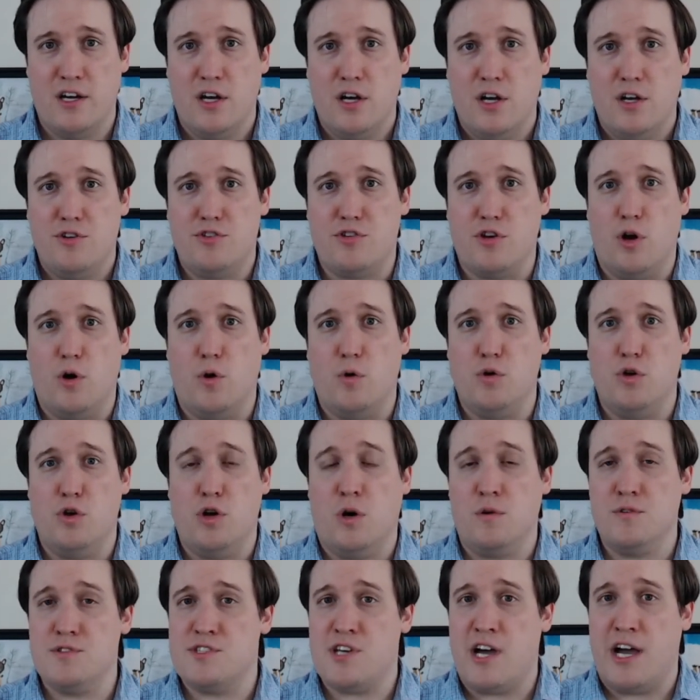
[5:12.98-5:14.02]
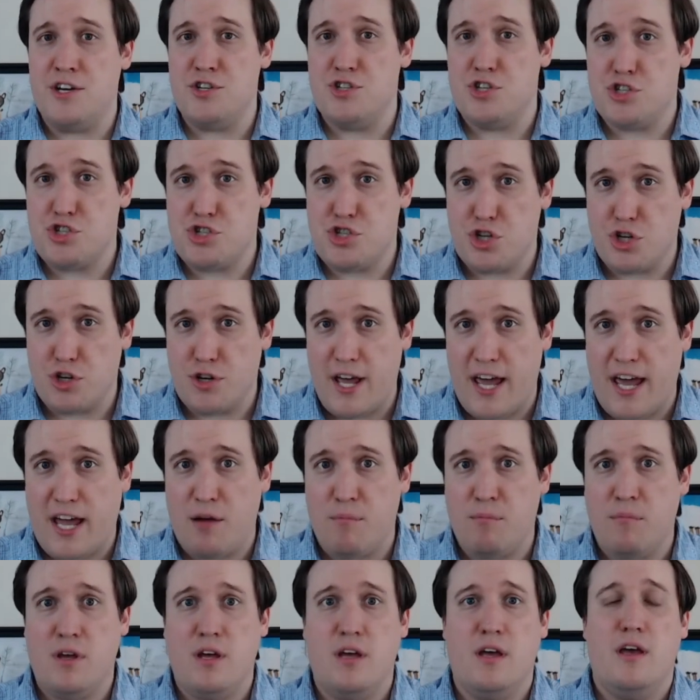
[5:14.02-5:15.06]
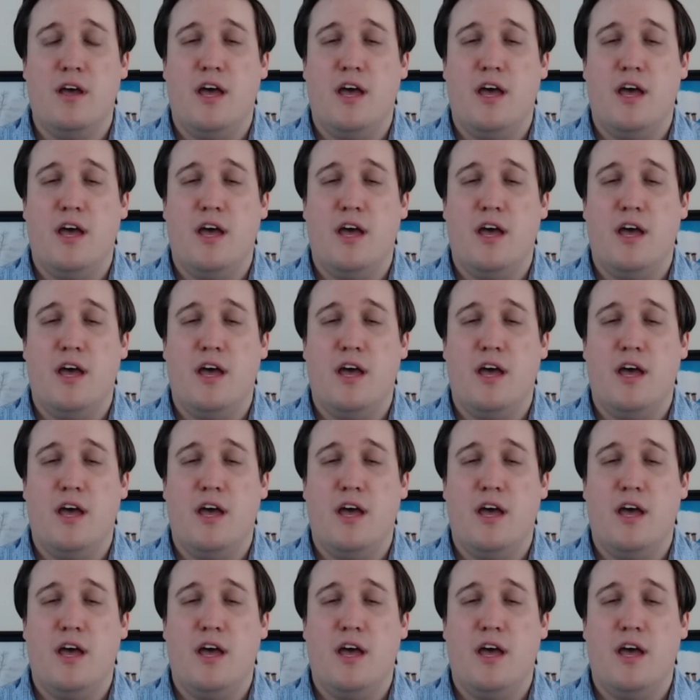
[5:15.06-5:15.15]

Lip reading: So you don't sign just your name,